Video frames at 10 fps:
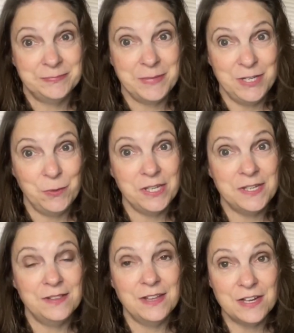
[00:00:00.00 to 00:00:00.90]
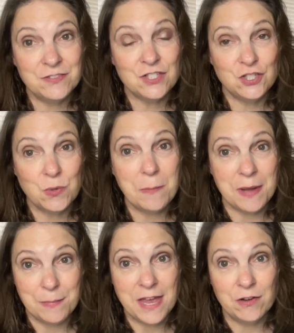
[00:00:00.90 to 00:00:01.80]
My Yorkie loves to chew up my
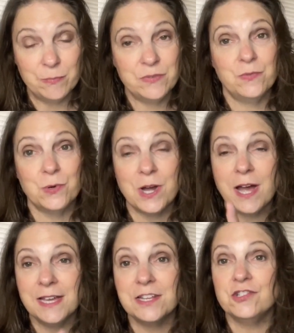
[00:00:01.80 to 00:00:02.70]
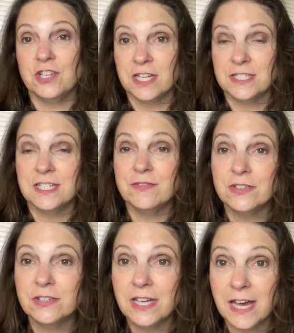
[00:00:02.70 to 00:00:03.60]
mail before I get a chance to even
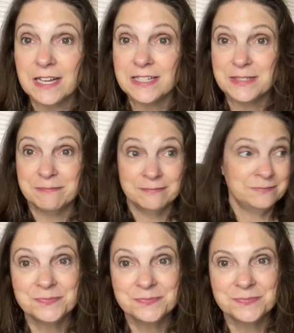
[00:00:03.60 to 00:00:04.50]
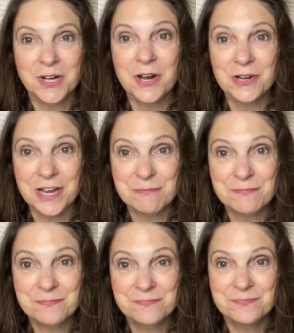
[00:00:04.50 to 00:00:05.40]
look at it. All right.
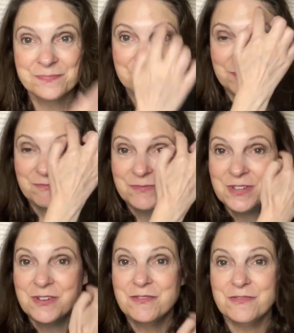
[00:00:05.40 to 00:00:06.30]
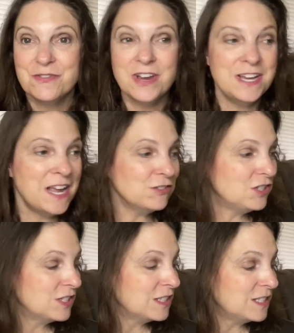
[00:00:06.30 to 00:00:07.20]
For right now,
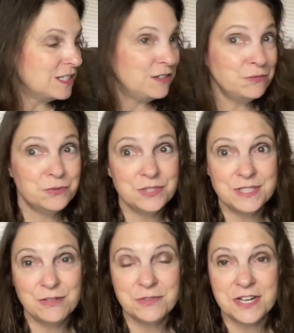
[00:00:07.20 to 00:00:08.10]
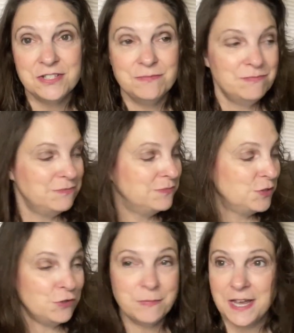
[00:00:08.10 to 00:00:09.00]
she's listening. We'll see when I
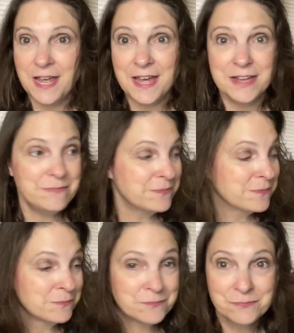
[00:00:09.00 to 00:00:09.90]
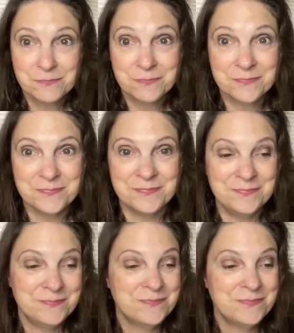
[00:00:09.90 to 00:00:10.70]
turn my head. Mm-hmm.